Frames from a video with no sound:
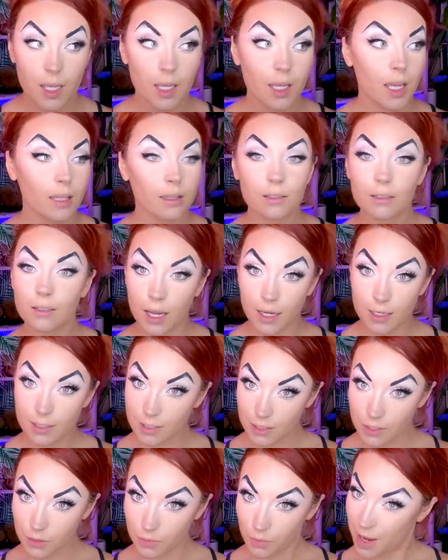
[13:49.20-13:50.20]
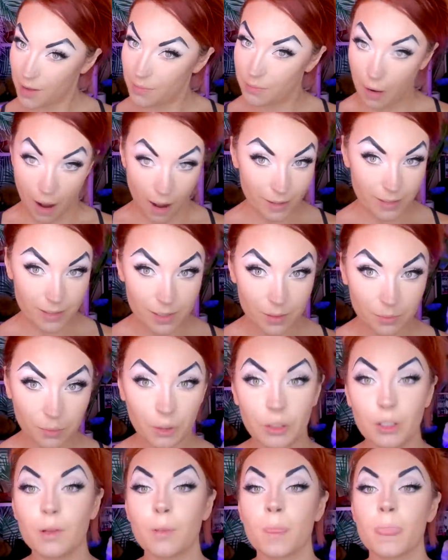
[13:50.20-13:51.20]
In the nicest way
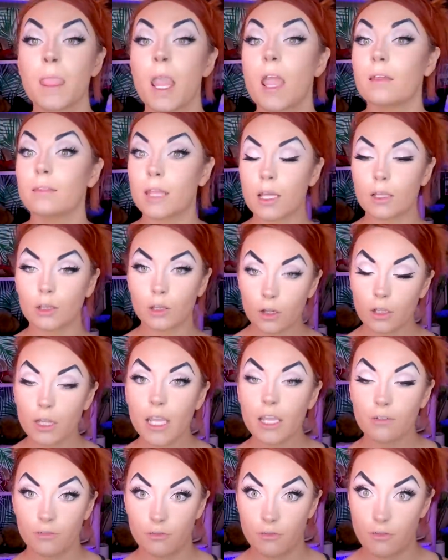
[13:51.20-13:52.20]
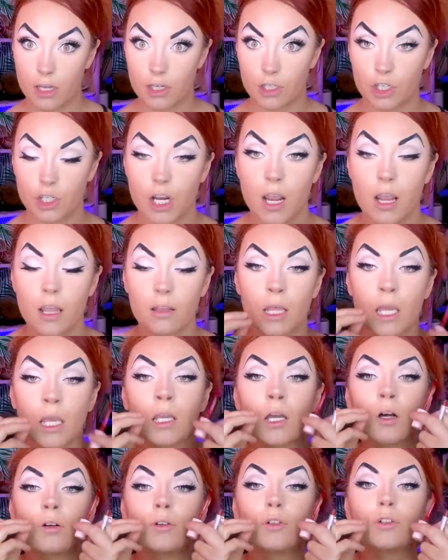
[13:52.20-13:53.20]
possible, they look like a fish. They
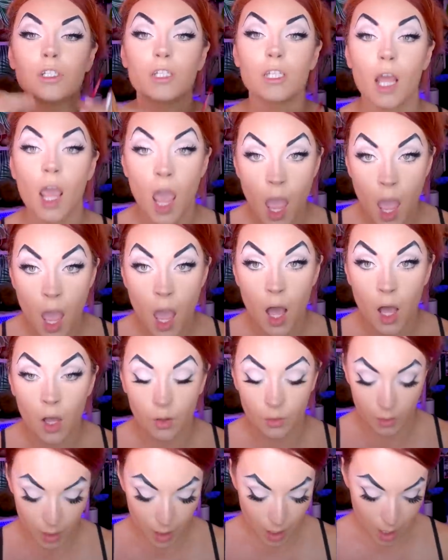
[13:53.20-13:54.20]
go down.